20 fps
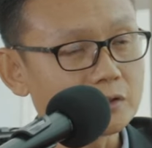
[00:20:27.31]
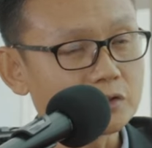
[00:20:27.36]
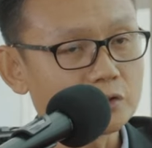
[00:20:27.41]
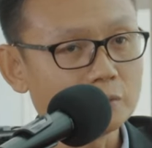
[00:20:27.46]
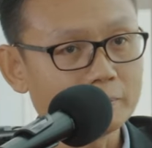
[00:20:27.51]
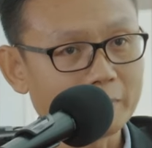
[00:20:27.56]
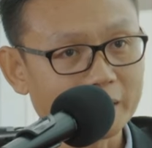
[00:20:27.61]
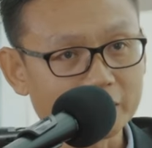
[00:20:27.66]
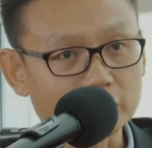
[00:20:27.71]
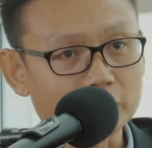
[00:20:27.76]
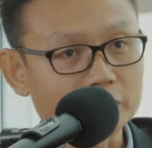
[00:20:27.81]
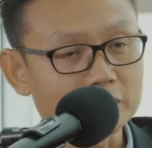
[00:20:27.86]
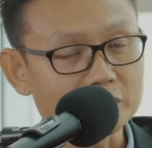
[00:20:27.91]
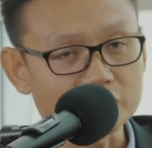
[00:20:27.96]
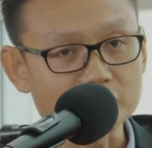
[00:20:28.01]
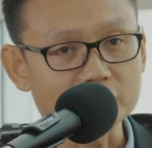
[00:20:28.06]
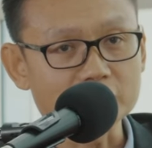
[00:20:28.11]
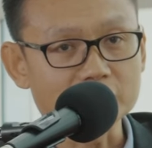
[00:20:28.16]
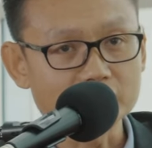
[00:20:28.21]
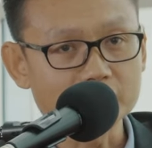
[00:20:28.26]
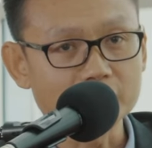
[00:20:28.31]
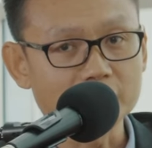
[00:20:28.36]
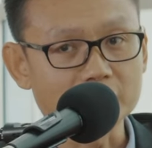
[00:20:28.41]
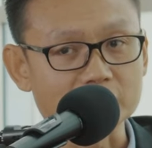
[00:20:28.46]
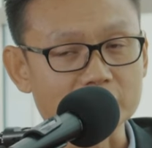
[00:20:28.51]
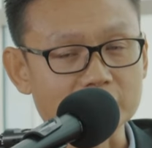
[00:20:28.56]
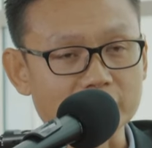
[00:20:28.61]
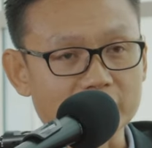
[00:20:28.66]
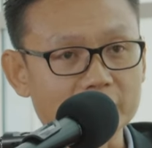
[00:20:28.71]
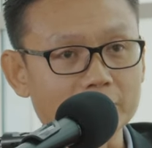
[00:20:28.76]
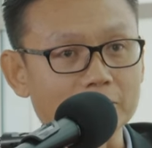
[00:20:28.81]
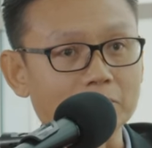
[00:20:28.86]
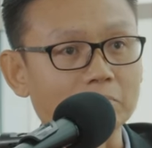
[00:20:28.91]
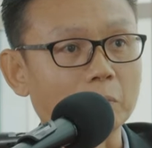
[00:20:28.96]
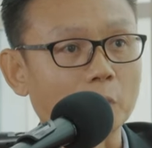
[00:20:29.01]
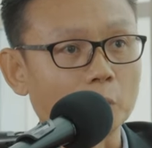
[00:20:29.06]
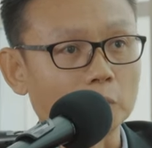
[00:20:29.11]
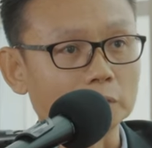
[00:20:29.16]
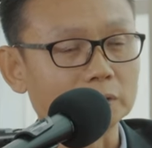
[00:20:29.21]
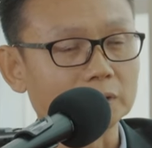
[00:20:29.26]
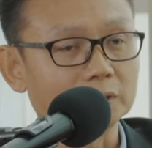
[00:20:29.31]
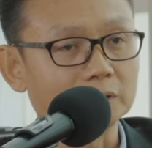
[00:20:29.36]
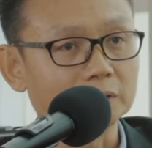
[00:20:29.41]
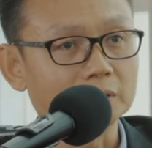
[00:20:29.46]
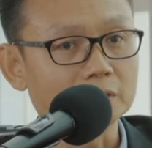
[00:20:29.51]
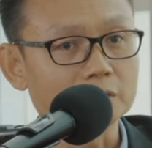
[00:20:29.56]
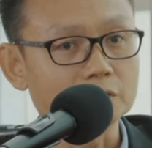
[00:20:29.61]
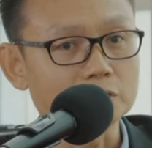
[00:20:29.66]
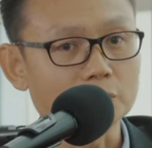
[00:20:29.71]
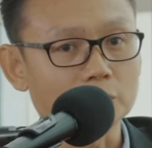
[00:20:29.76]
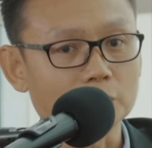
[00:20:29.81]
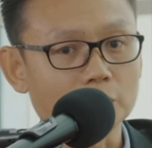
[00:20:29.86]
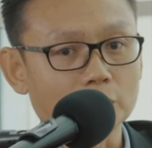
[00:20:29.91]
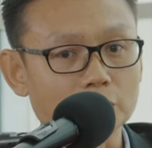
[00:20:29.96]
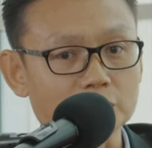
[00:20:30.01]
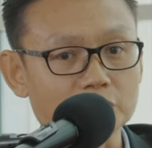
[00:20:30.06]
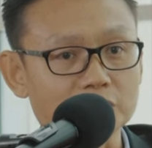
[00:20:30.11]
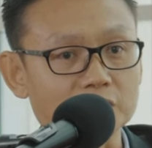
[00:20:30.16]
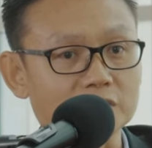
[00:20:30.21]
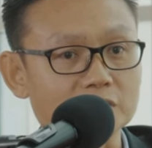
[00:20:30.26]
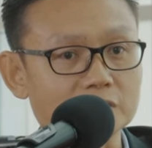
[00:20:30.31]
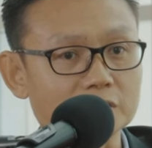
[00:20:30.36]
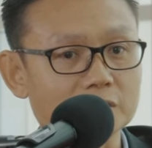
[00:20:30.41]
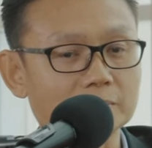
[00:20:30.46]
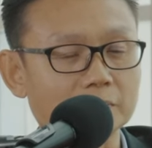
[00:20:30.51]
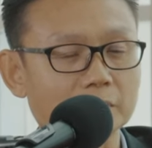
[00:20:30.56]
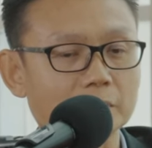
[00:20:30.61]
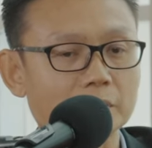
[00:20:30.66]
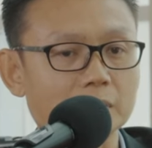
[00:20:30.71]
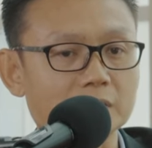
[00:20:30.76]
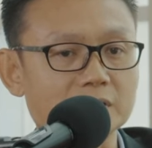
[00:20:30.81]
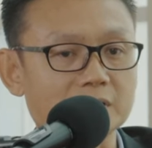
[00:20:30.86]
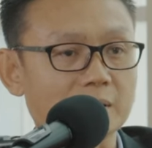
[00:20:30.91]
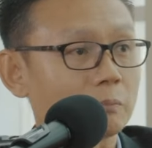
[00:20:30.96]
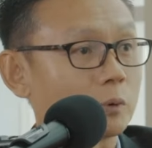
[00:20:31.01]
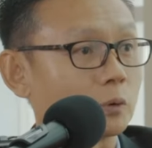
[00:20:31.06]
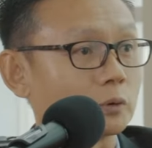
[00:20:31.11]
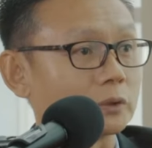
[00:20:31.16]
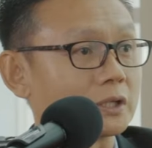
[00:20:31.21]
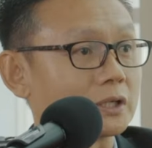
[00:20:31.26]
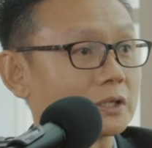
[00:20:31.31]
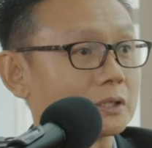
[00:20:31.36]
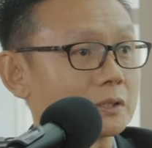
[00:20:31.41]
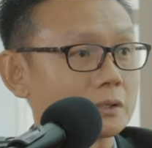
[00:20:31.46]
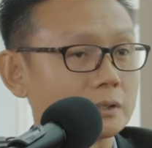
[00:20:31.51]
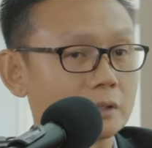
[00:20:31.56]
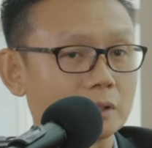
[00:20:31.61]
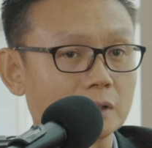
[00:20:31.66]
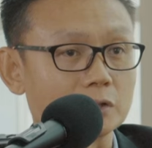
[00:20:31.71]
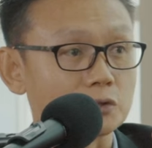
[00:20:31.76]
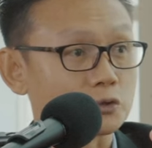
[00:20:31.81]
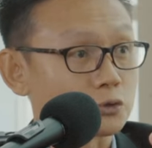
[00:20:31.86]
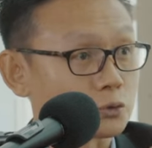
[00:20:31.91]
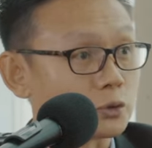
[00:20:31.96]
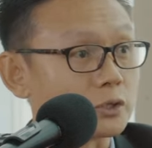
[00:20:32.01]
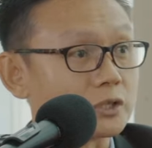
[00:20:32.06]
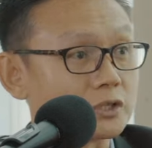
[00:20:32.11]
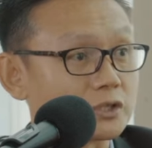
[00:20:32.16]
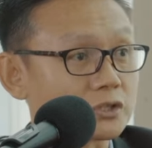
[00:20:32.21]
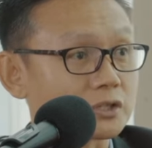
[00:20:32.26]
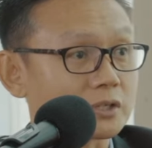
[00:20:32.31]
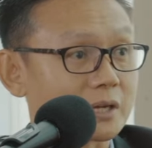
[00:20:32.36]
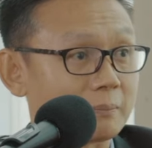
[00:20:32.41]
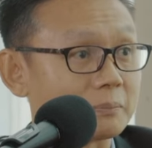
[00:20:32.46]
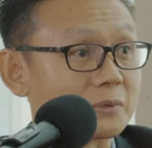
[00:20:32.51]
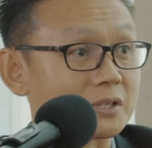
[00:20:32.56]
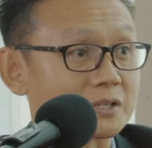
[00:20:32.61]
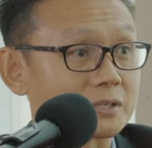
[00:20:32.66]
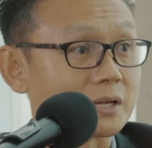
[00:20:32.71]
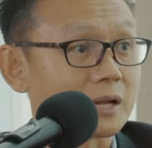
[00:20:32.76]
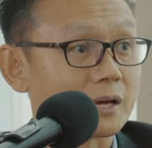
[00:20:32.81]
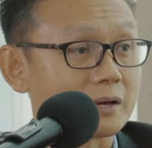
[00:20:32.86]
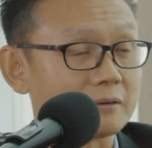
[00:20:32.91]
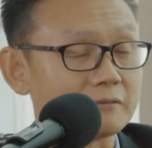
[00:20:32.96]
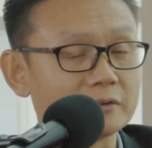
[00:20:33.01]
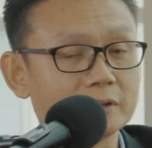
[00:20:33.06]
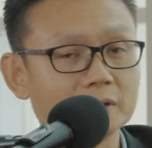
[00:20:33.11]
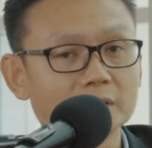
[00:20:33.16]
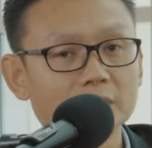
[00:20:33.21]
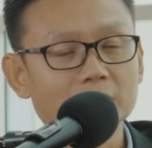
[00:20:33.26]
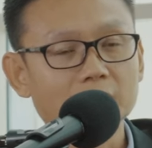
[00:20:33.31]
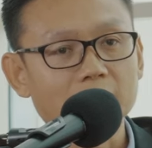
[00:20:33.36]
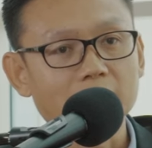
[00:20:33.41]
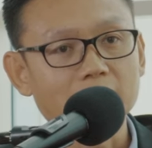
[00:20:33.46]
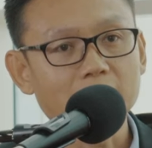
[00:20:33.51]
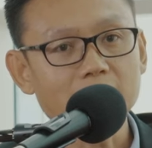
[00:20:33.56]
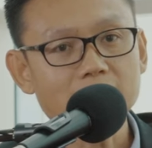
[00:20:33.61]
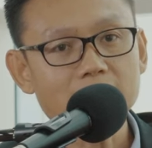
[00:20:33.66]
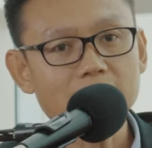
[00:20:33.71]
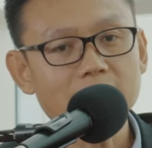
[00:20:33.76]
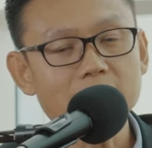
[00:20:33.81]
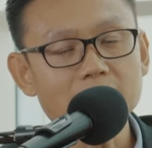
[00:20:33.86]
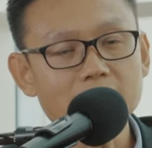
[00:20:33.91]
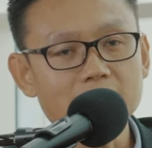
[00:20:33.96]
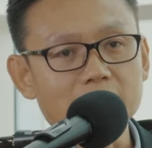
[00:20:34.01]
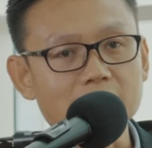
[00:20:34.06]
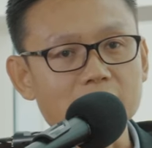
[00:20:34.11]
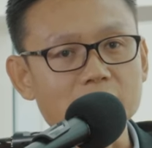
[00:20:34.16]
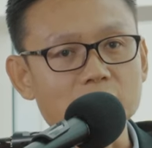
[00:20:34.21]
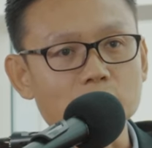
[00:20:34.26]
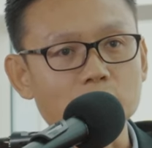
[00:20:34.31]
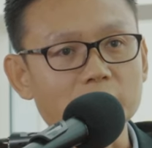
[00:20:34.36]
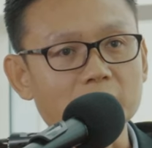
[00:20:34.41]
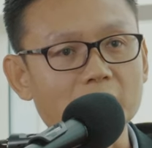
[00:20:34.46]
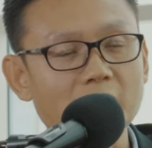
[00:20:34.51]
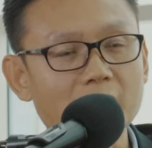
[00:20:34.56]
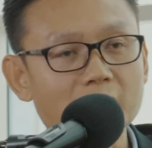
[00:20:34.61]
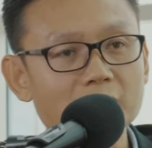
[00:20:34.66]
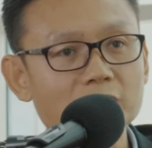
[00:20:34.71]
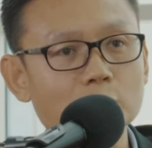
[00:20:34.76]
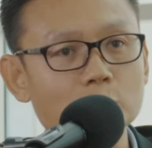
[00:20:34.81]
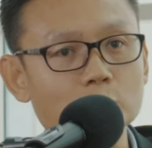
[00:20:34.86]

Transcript: So mentoring system is very important, so-called system supporting students' campus life. Another thing is we have